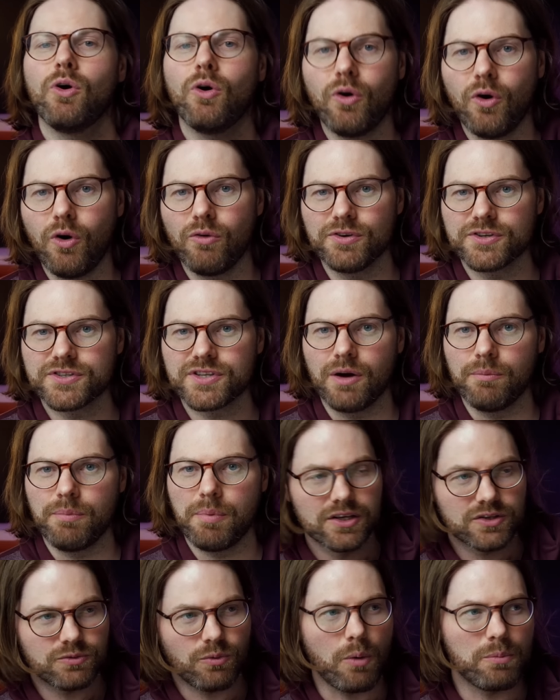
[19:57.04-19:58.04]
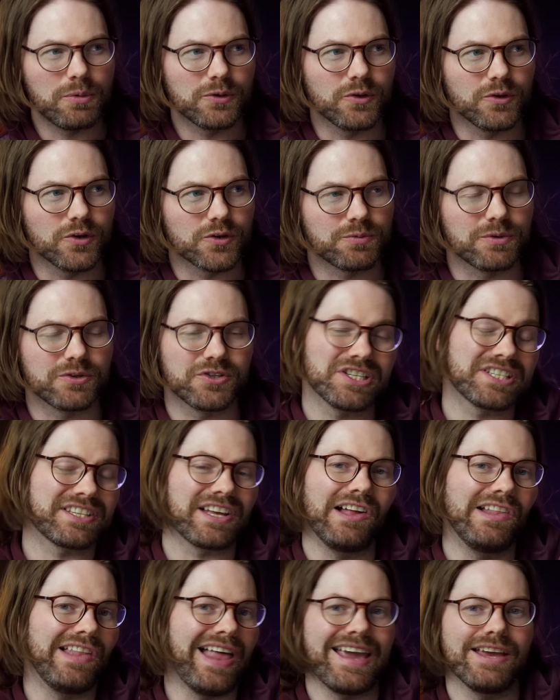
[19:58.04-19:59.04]
of a sub. So what we'll do is we'll just
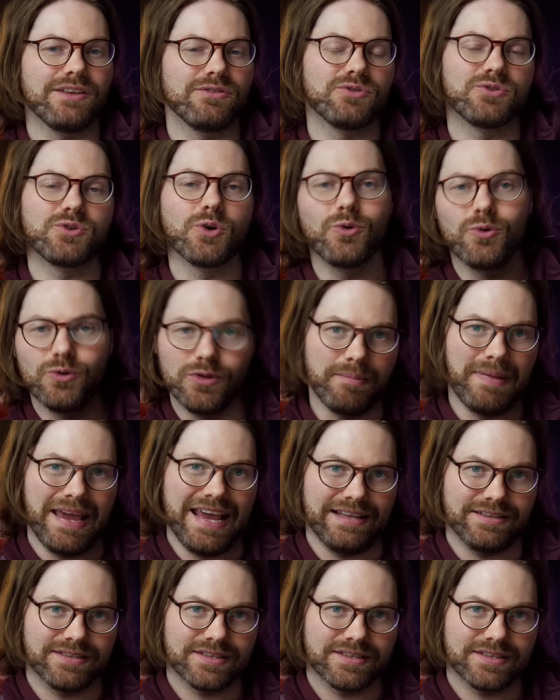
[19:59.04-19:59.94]
align to the main.